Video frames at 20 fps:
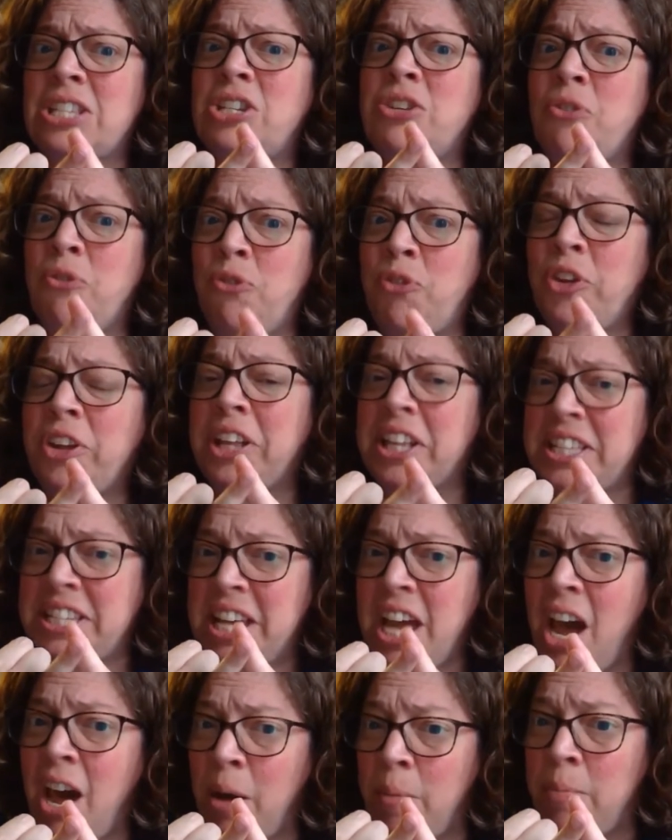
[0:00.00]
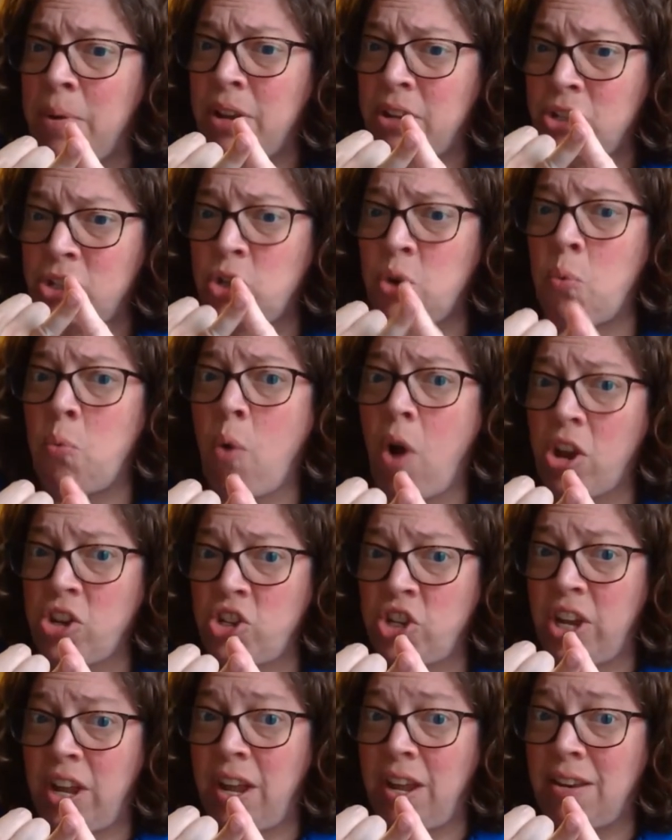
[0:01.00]
to fill a tub to
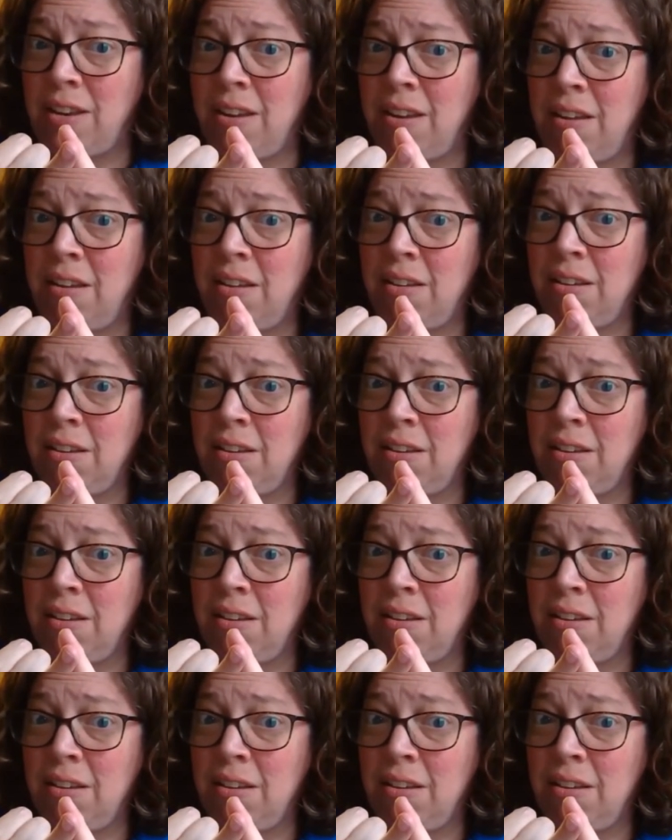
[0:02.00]
wash in?